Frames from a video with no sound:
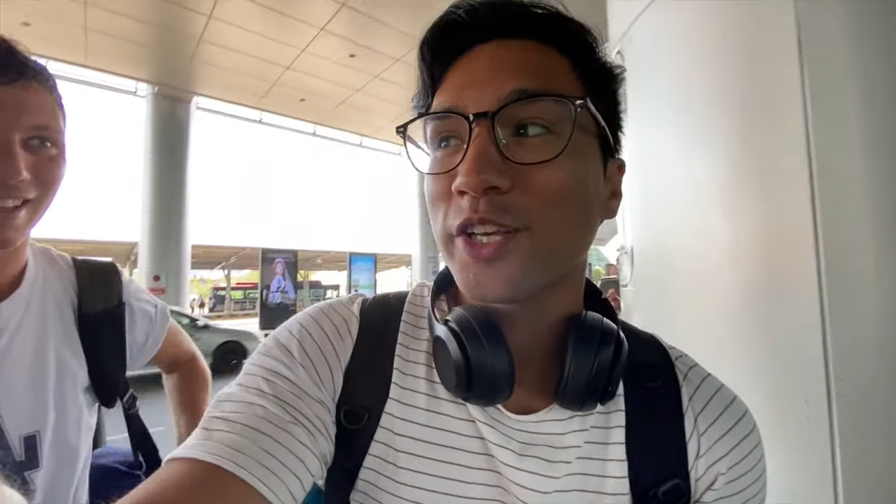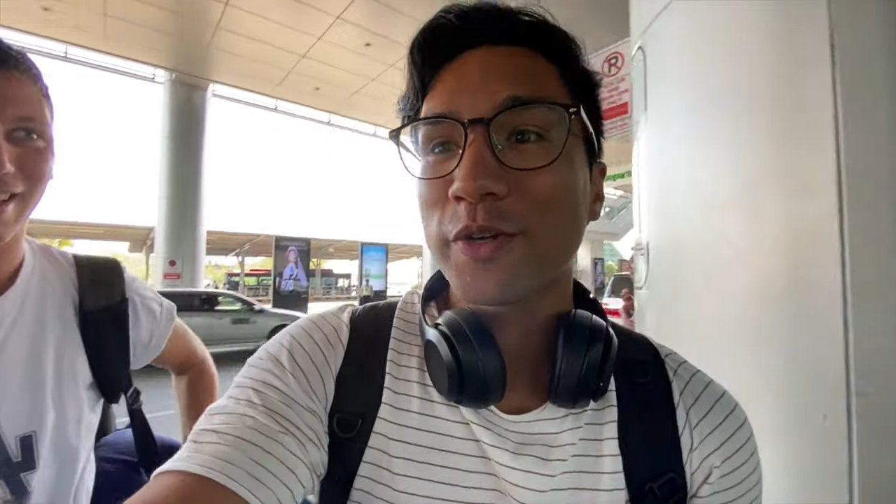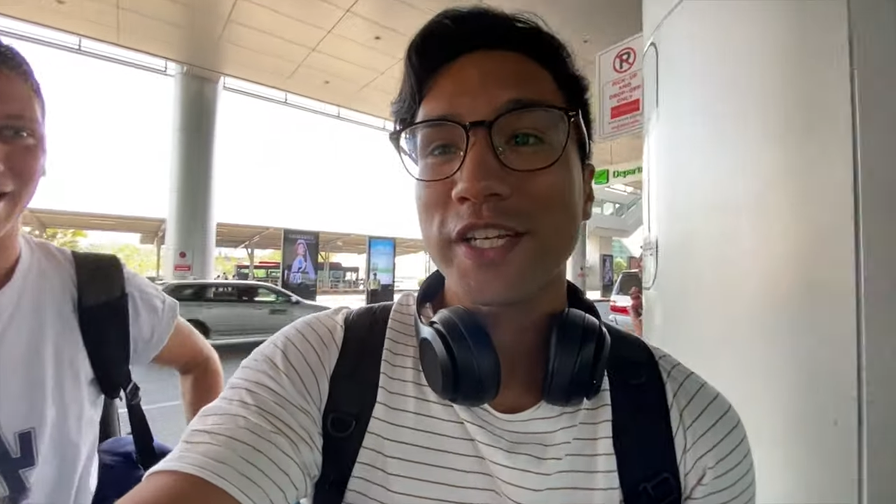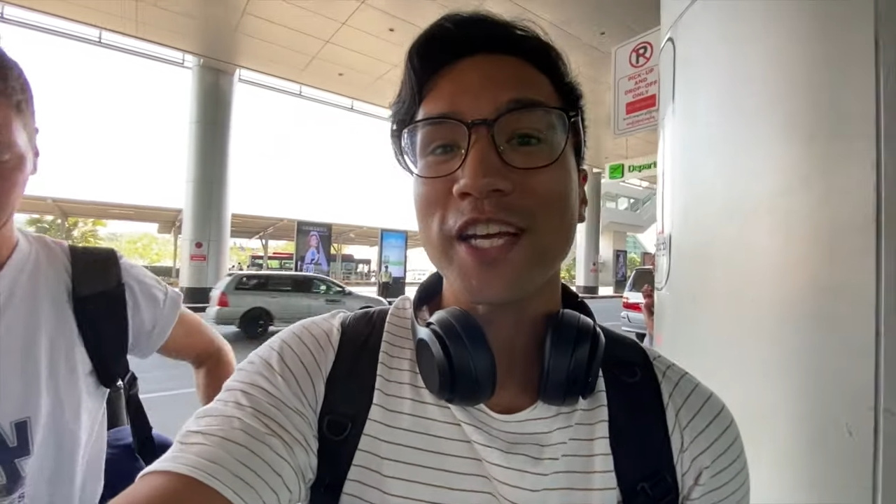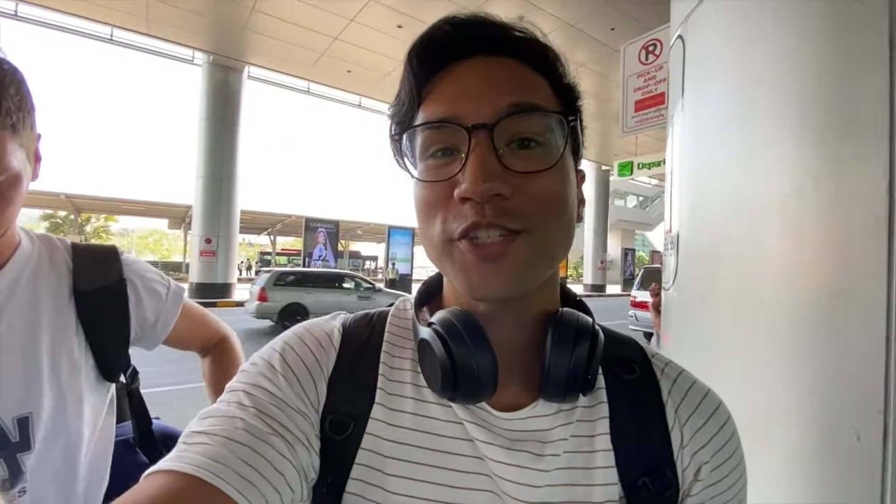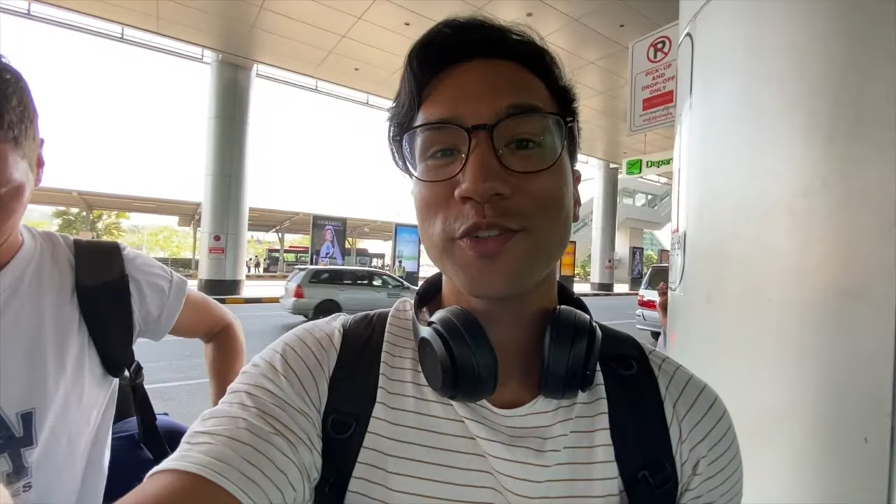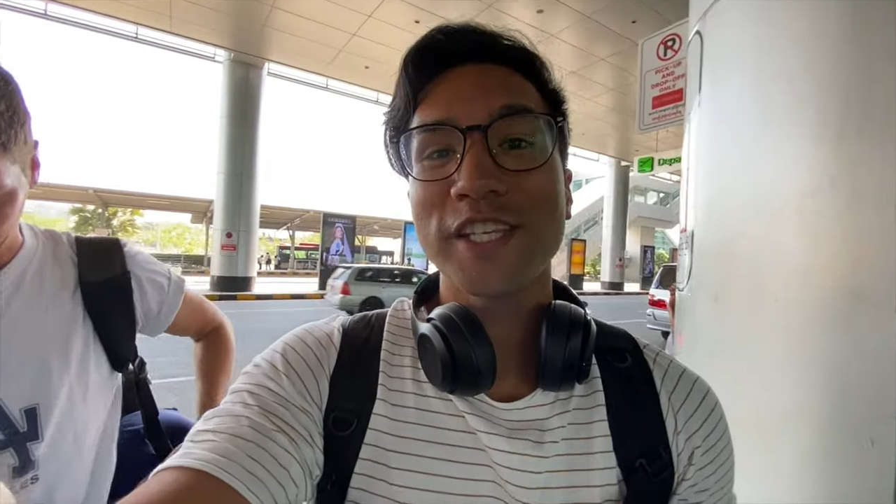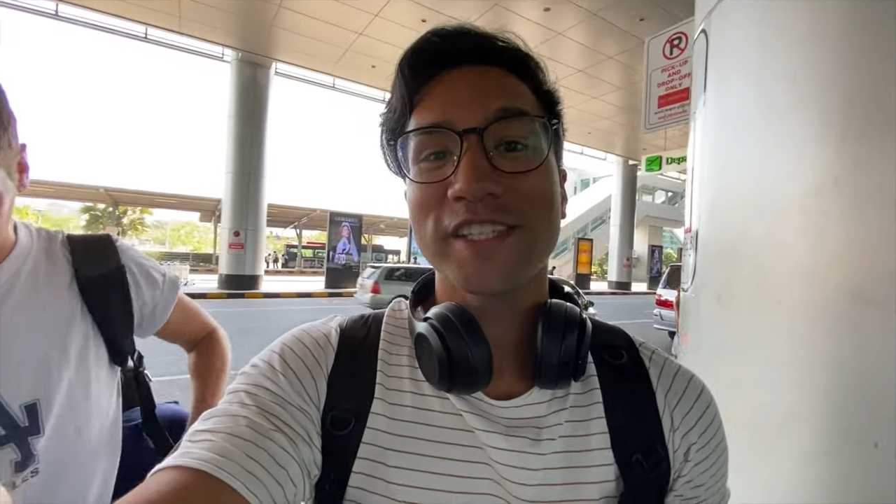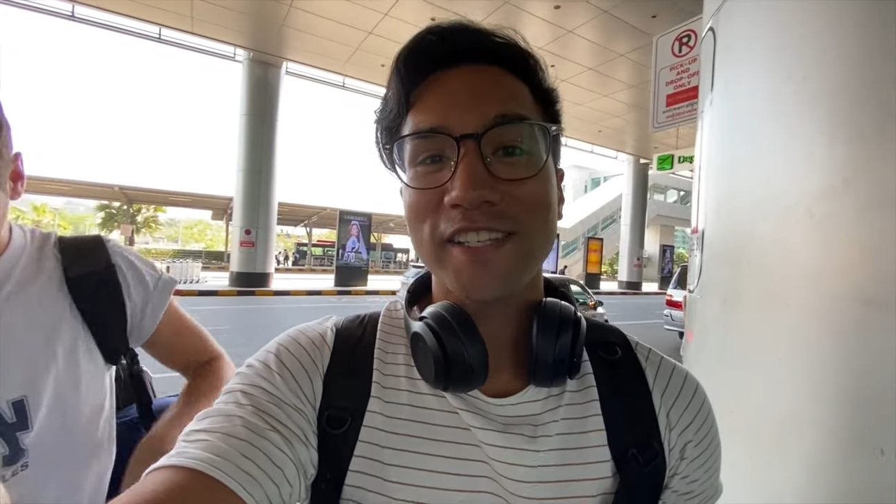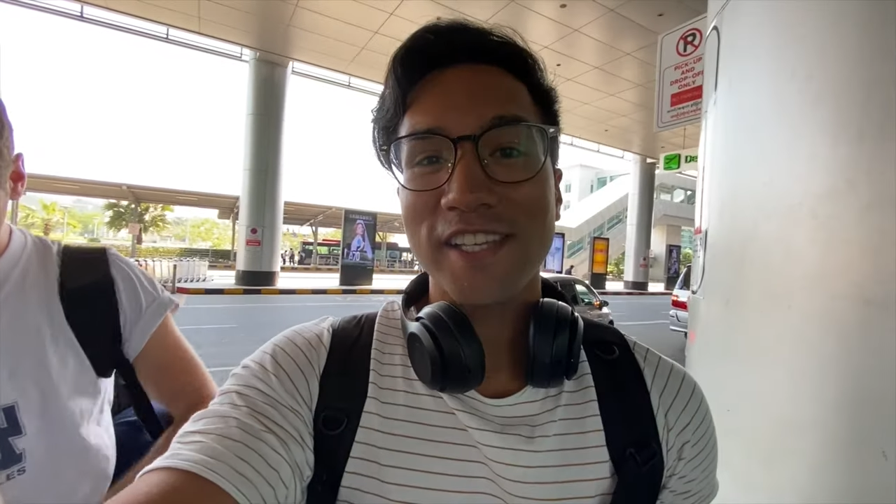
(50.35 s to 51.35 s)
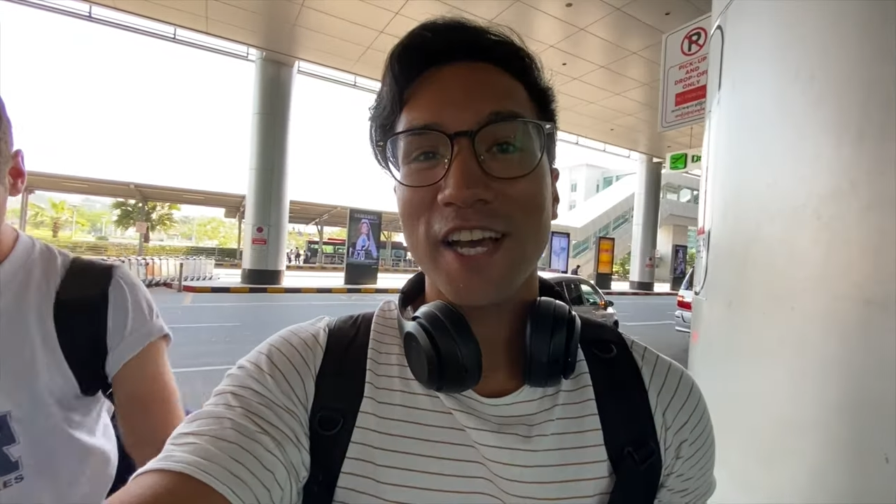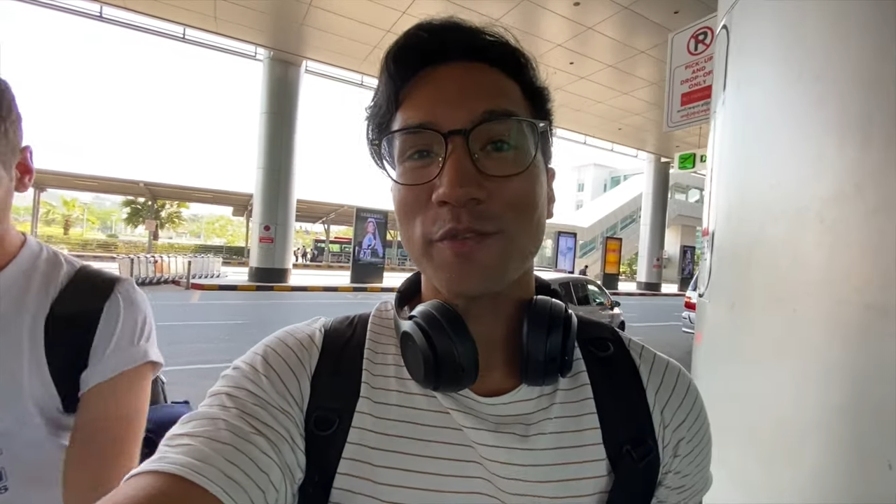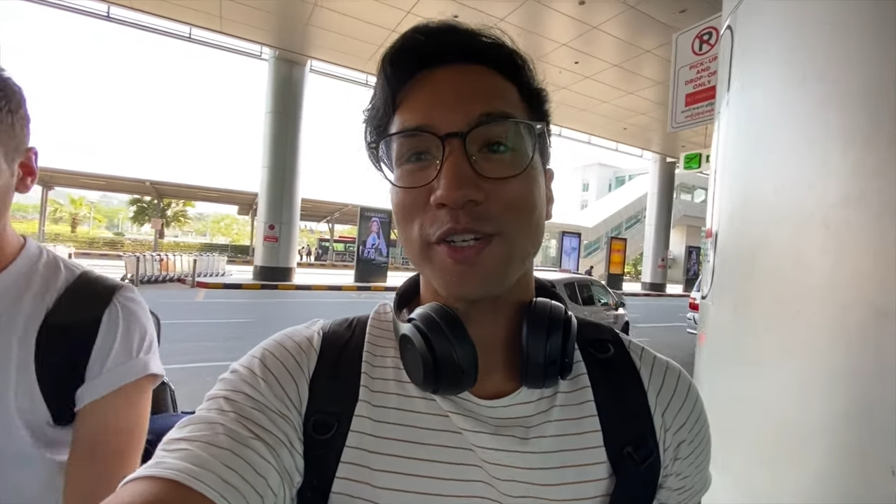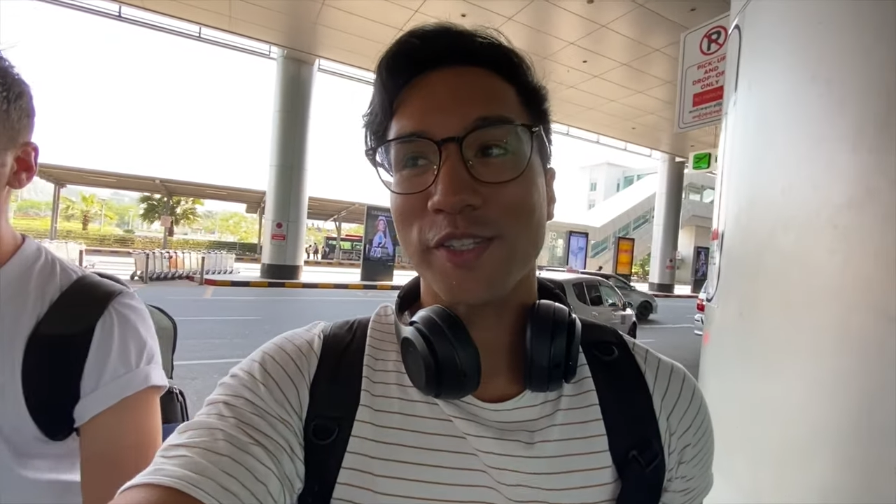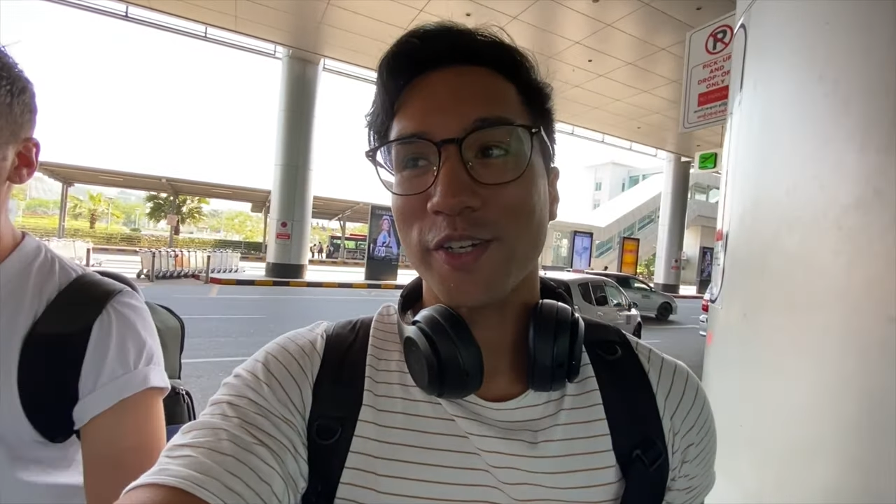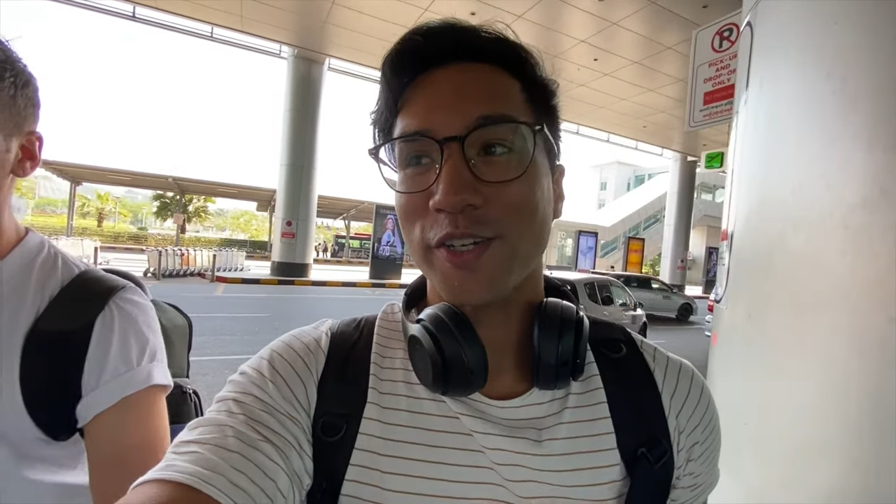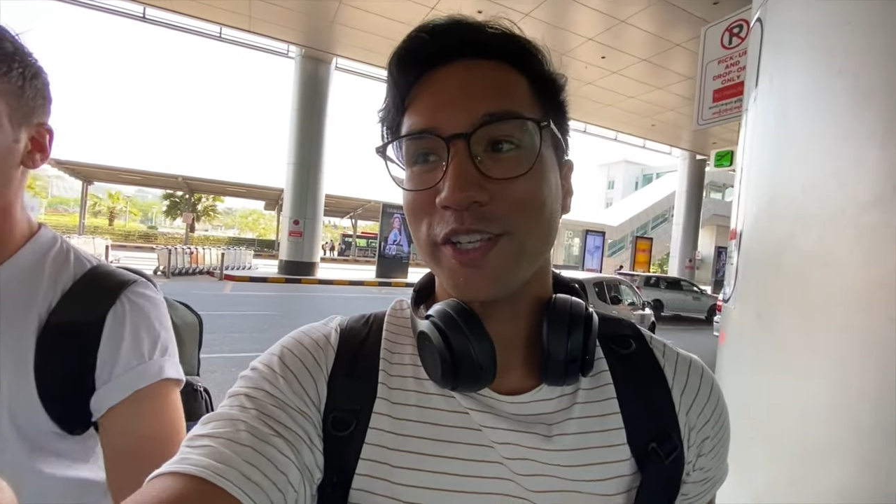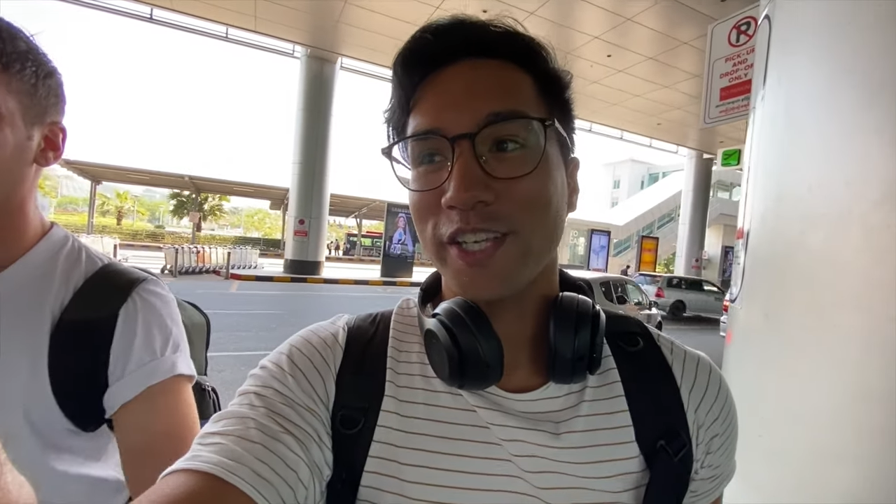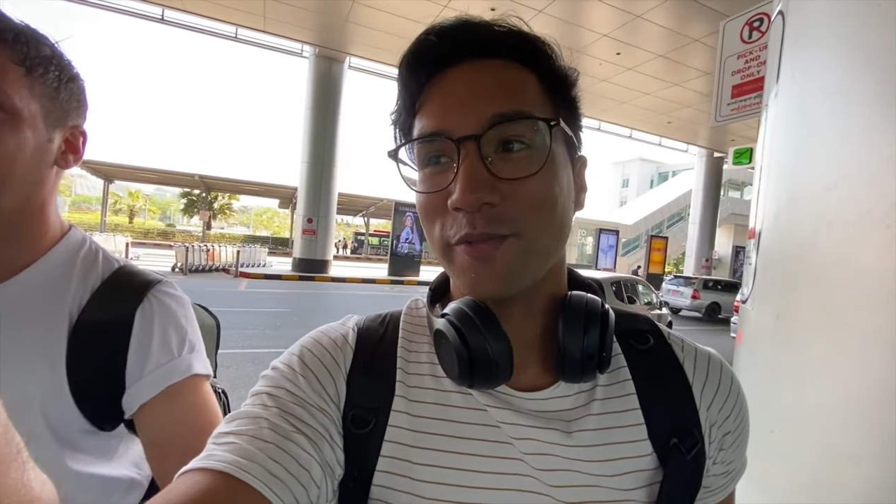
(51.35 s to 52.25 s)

We're actually six hours early